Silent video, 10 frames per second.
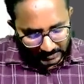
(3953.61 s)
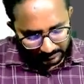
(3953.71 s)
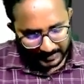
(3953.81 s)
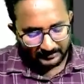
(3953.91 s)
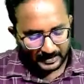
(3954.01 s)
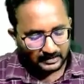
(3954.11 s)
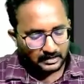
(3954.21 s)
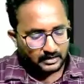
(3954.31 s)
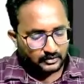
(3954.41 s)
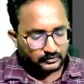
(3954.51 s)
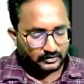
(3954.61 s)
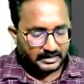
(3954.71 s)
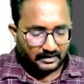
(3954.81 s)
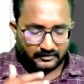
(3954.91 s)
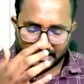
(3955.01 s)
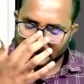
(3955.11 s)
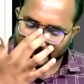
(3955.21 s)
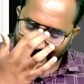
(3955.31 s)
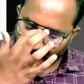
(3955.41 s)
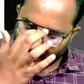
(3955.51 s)
payment. So then we can
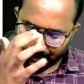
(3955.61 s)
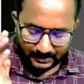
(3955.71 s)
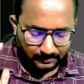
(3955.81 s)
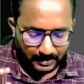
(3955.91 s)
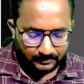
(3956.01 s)
calculate, ma.